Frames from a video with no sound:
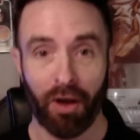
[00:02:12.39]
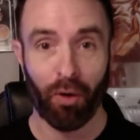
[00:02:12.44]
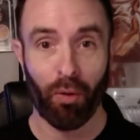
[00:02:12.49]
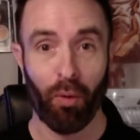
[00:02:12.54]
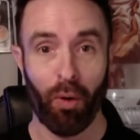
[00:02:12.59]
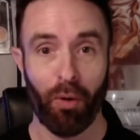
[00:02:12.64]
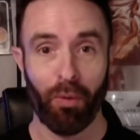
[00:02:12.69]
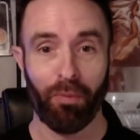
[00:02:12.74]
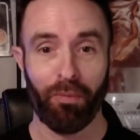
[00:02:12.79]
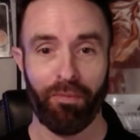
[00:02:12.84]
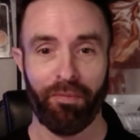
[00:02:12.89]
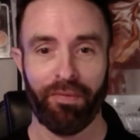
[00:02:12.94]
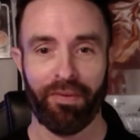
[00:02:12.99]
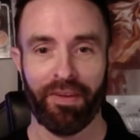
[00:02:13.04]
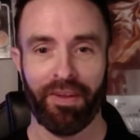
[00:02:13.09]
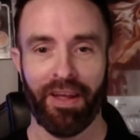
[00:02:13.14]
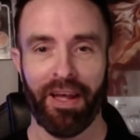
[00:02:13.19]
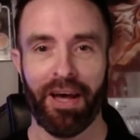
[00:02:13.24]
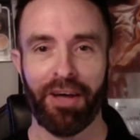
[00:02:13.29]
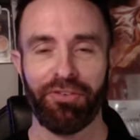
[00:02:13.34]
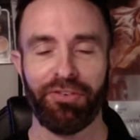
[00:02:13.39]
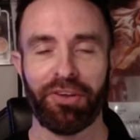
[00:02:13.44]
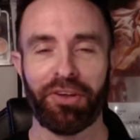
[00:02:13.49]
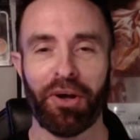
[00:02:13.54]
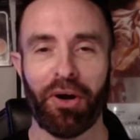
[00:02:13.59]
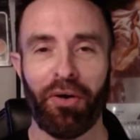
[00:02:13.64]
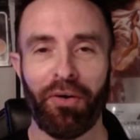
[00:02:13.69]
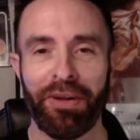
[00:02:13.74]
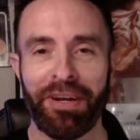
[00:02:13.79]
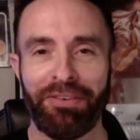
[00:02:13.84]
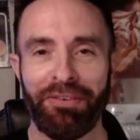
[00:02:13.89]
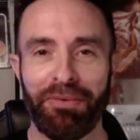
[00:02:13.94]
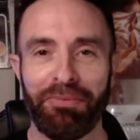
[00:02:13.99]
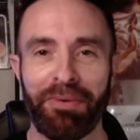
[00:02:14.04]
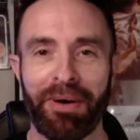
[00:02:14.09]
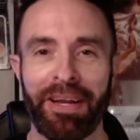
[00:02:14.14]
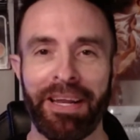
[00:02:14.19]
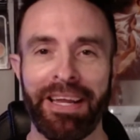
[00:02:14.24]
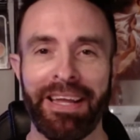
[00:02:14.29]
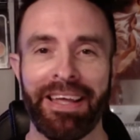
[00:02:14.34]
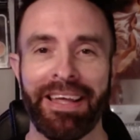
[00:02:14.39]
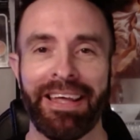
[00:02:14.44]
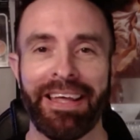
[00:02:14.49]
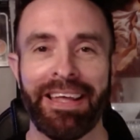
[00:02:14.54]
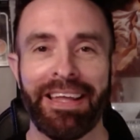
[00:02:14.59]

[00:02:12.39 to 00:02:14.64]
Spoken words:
Whoa, how's it going, everybody?